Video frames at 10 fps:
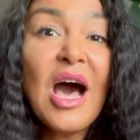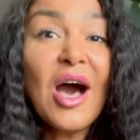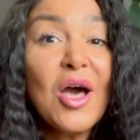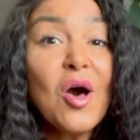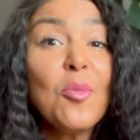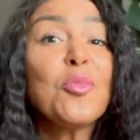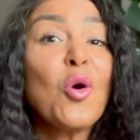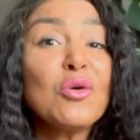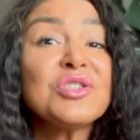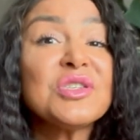I help
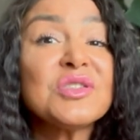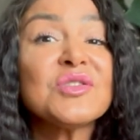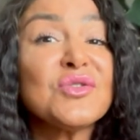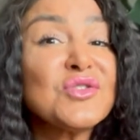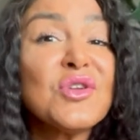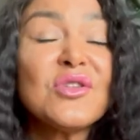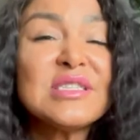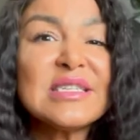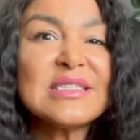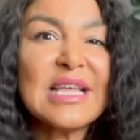coaches,
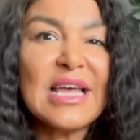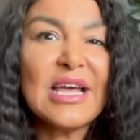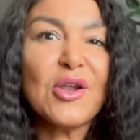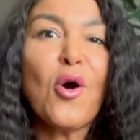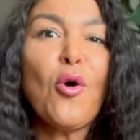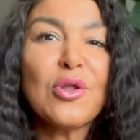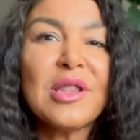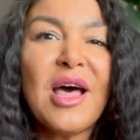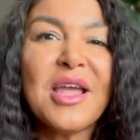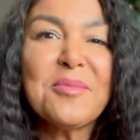consultants, and
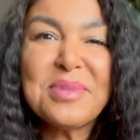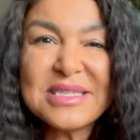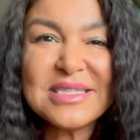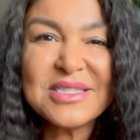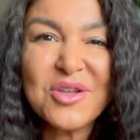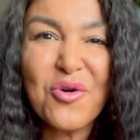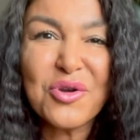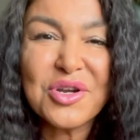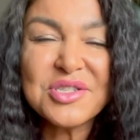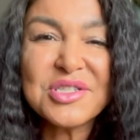online business
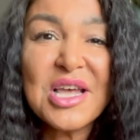owners